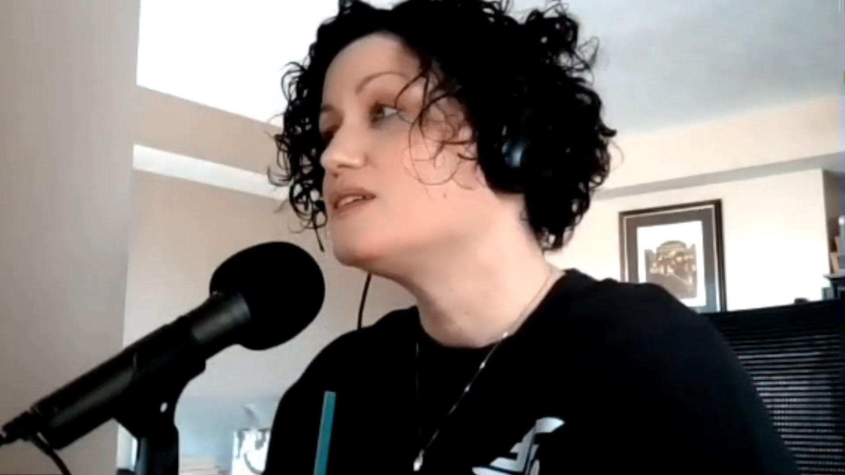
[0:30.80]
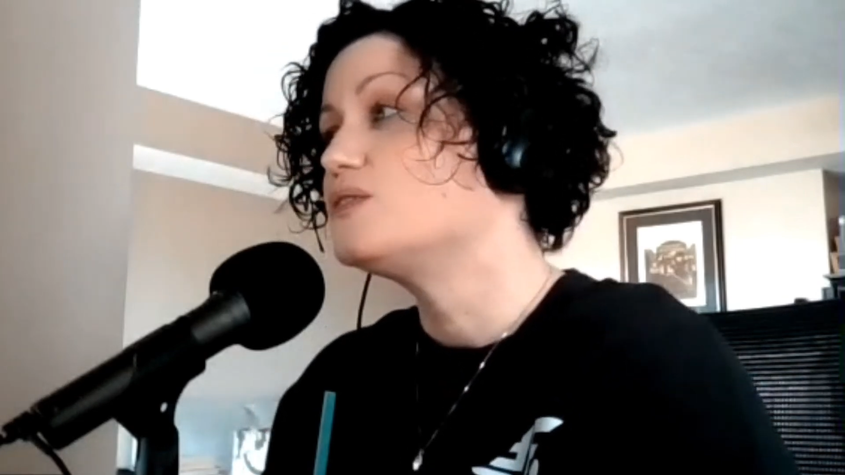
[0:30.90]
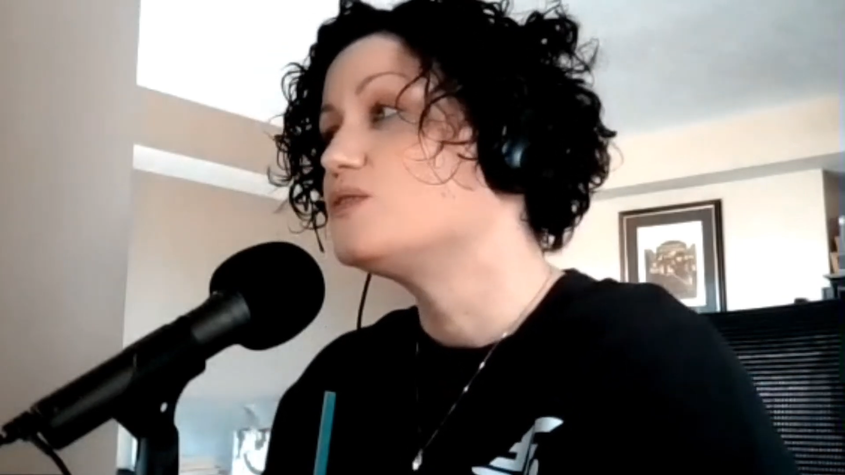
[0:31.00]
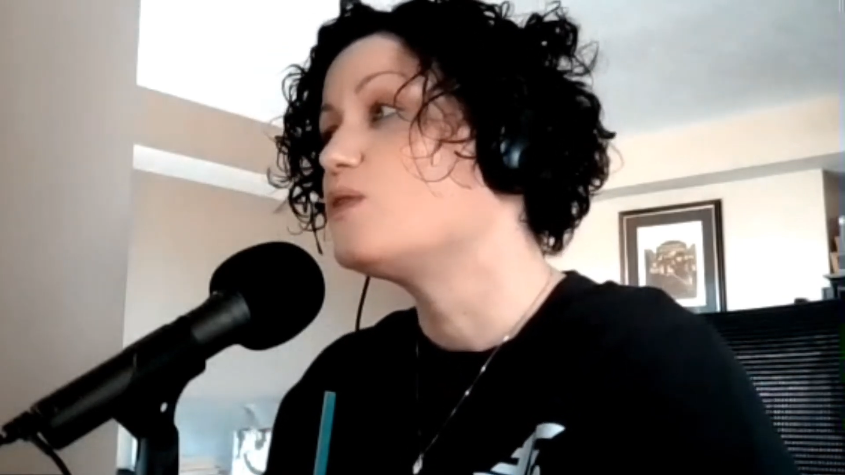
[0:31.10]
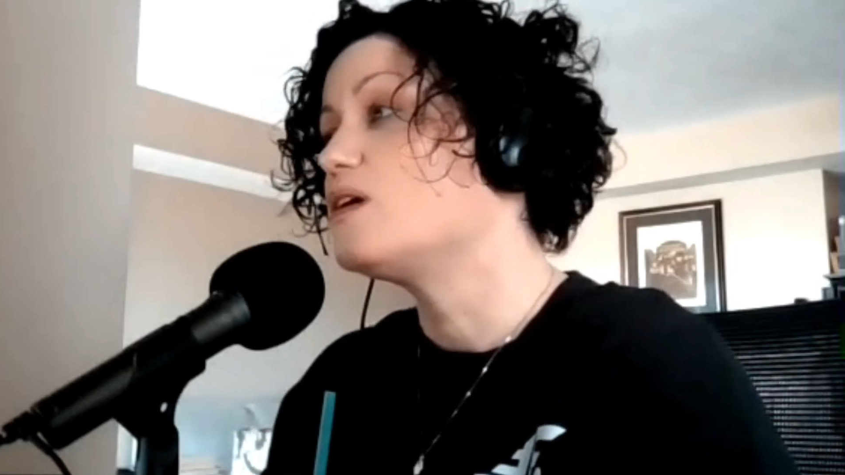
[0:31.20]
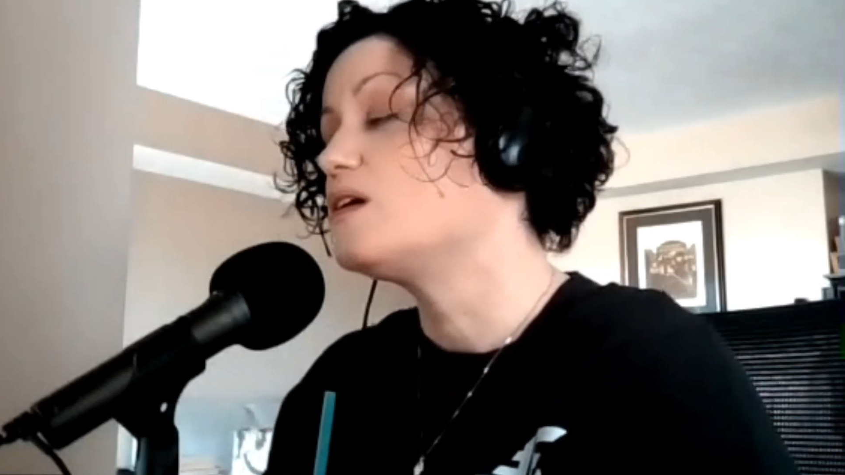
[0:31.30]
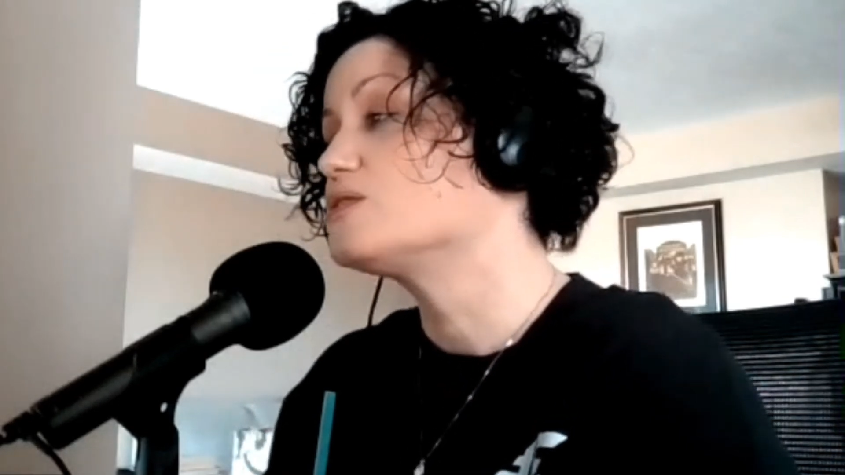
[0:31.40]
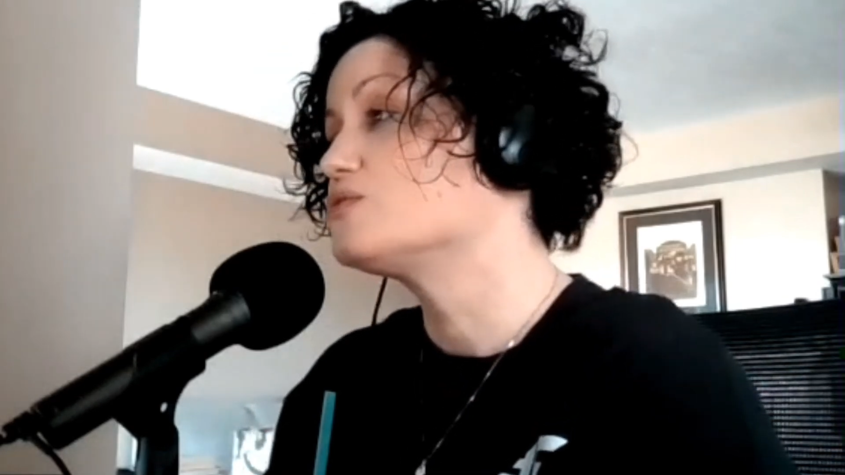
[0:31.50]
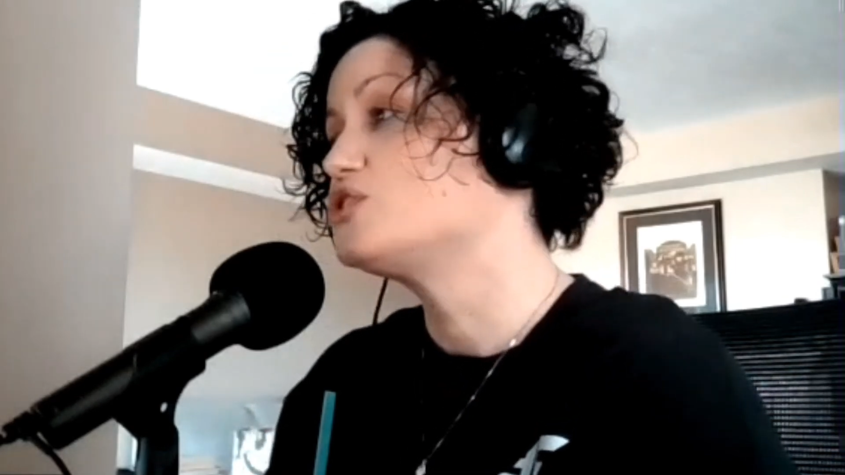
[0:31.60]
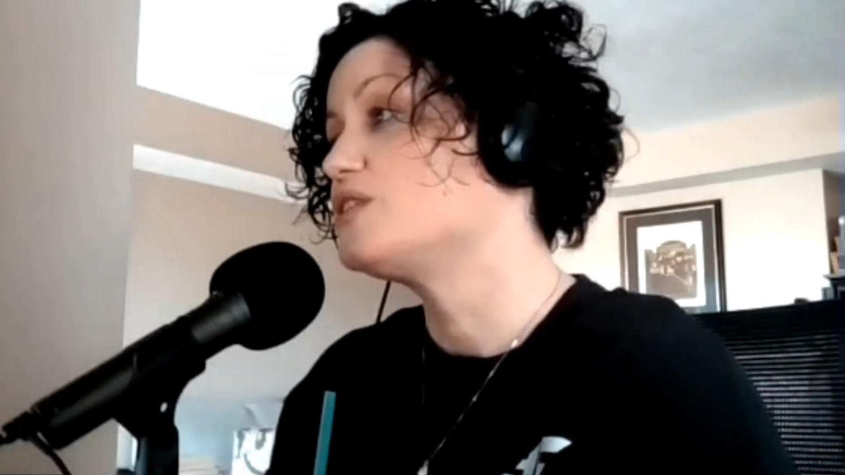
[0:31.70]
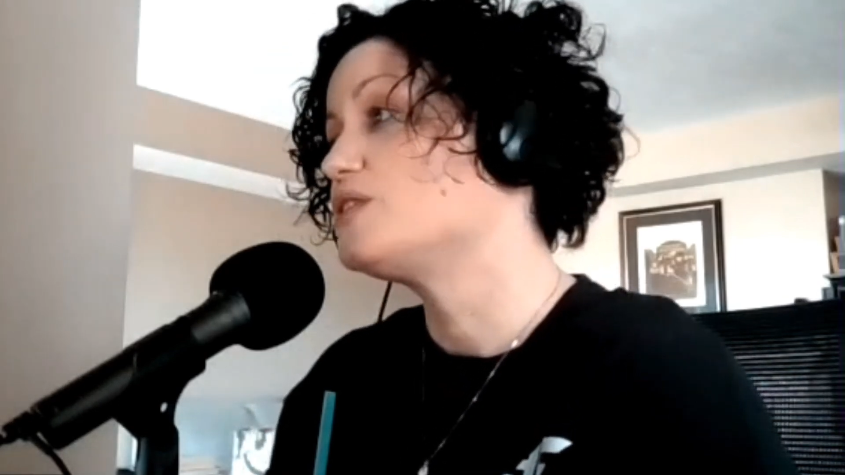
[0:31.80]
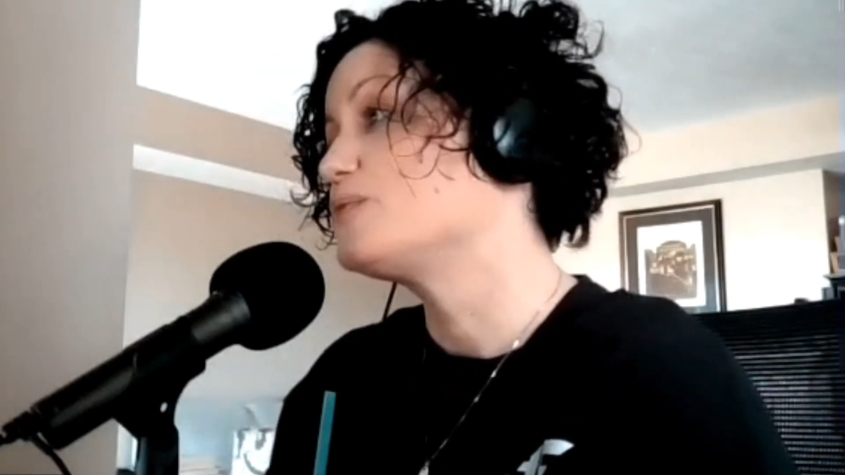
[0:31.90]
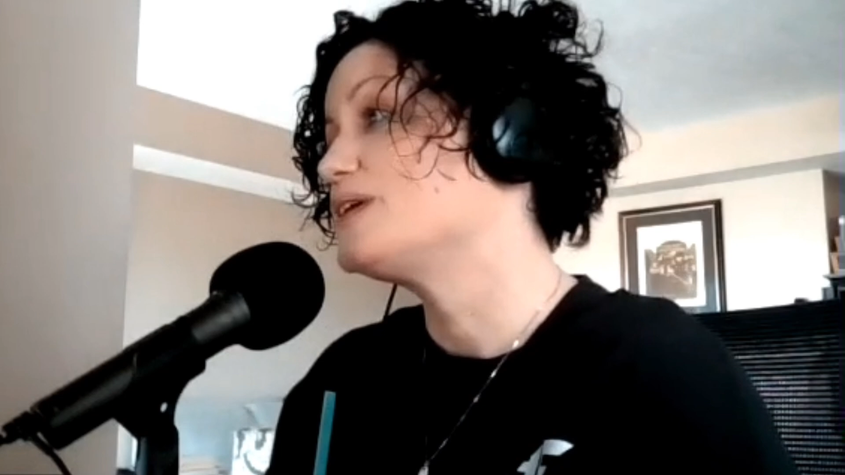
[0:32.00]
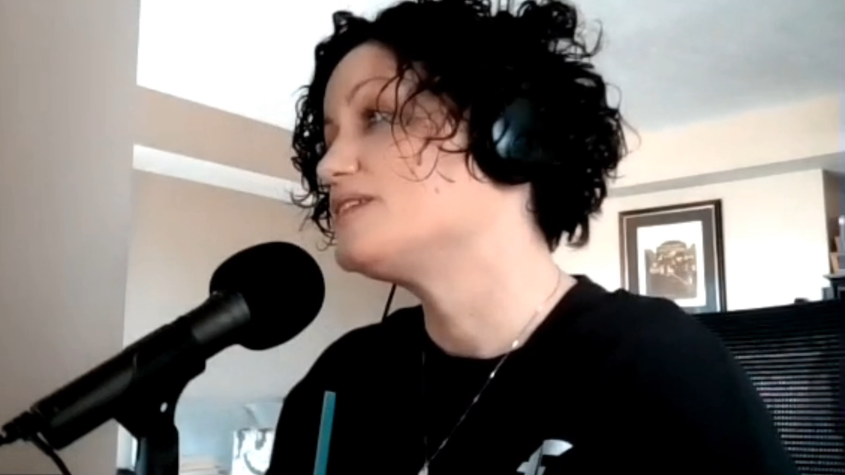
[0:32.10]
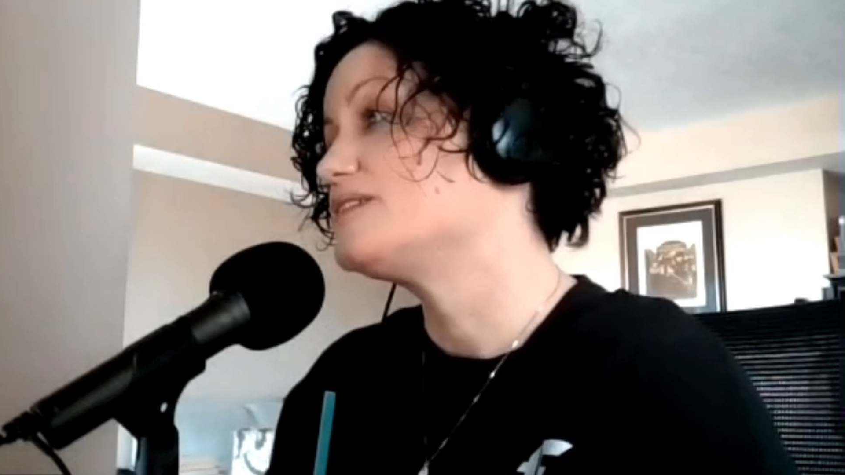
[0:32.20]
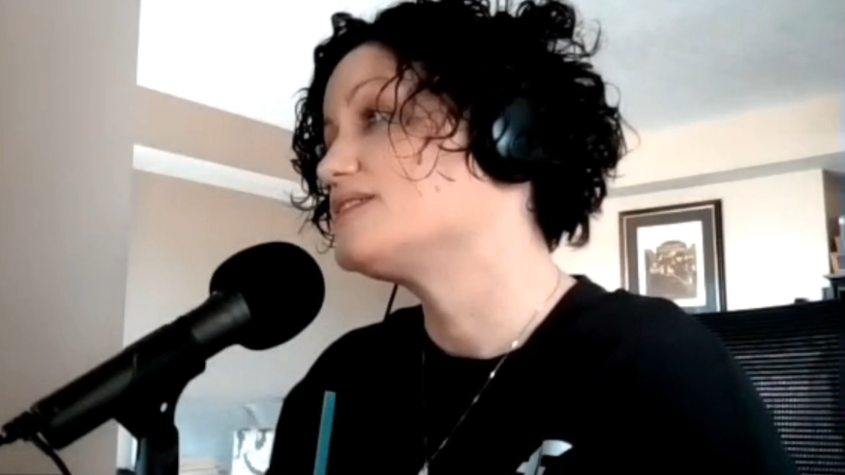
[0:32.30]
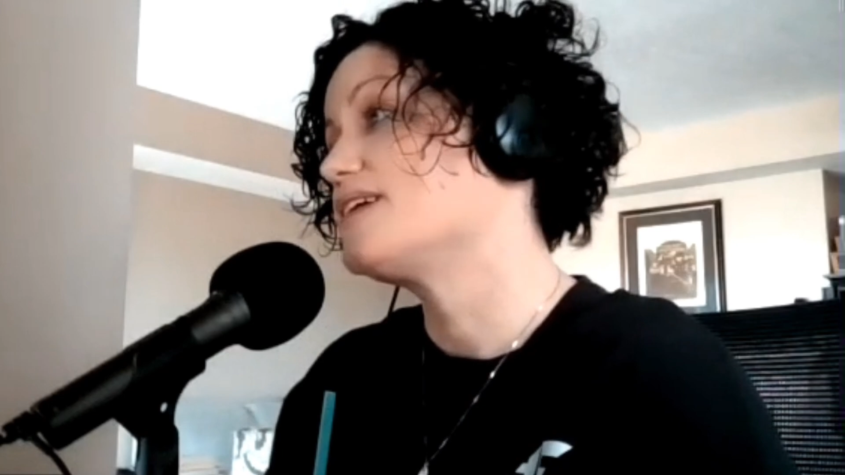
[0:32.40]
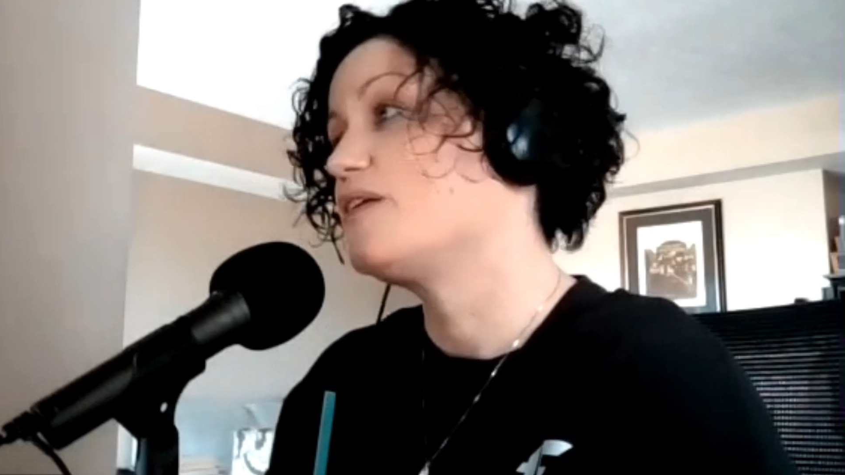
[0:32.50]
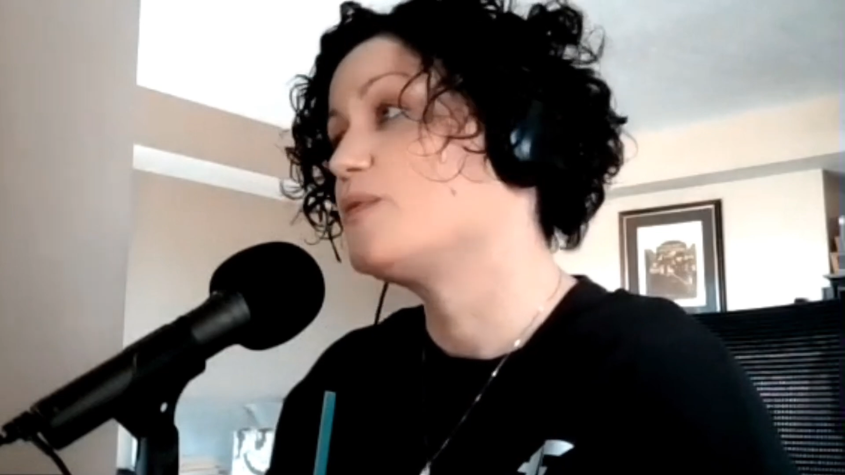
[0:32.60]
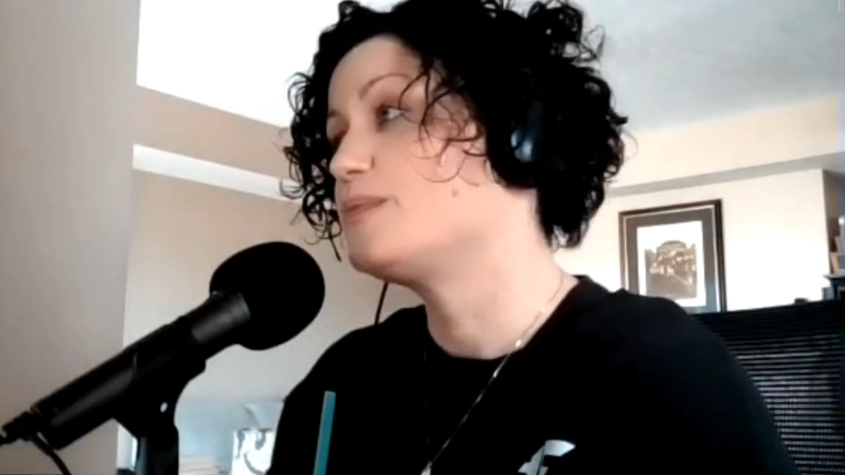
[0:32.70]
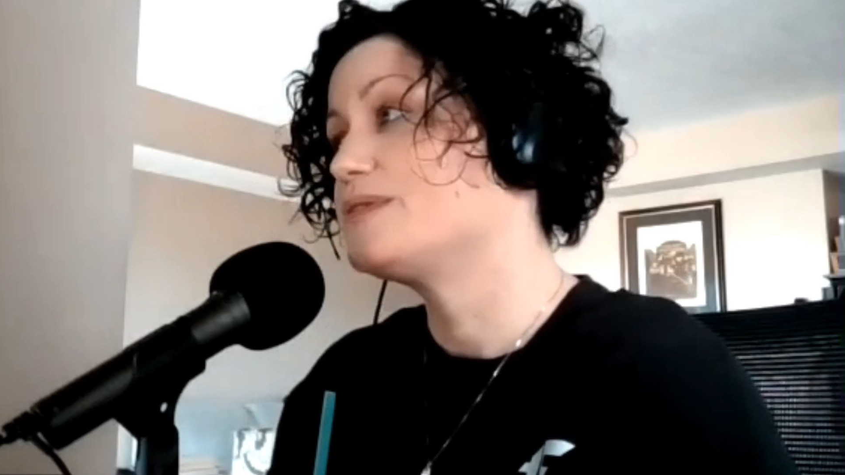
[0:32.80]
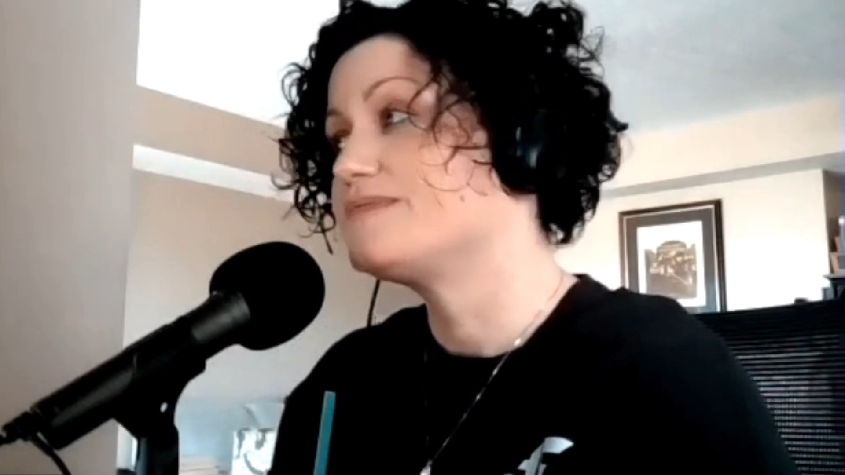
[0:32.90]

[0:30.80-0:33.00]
while also sharing ways to help